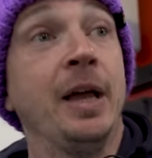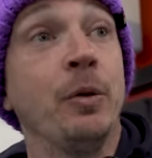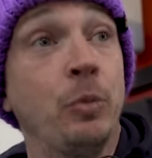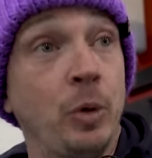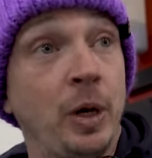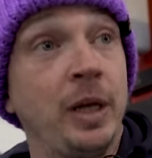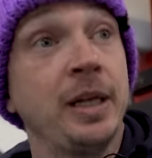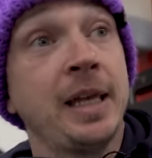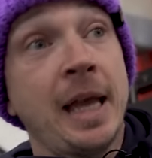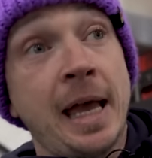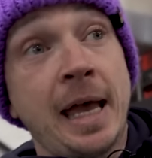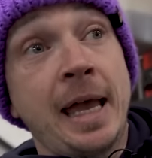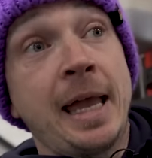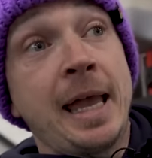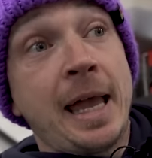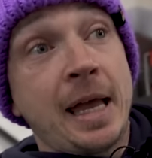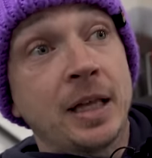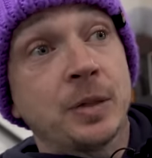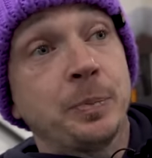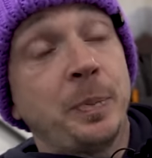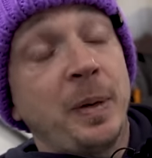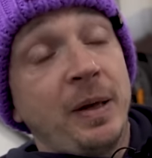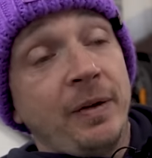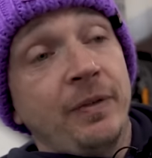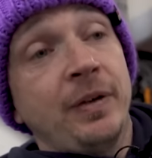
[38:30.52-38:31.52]
It will, yeah, yeah.
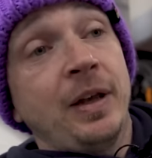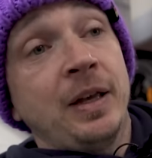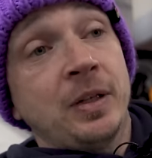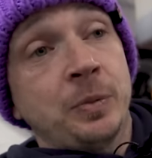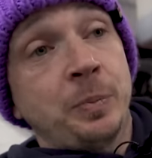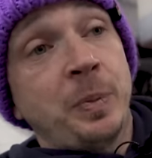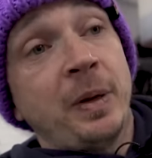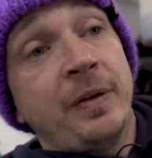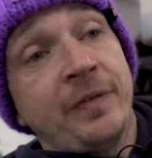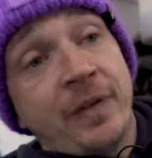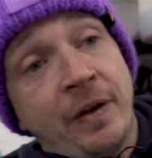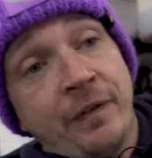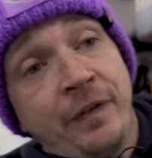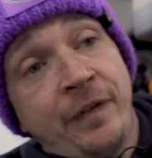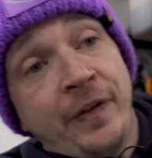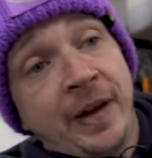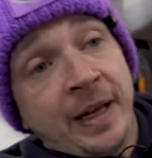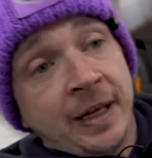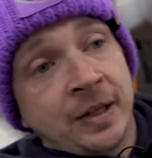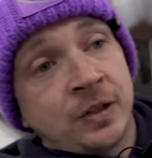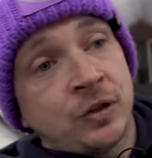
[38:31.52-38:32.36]
It's a bit of it's a bit of everything.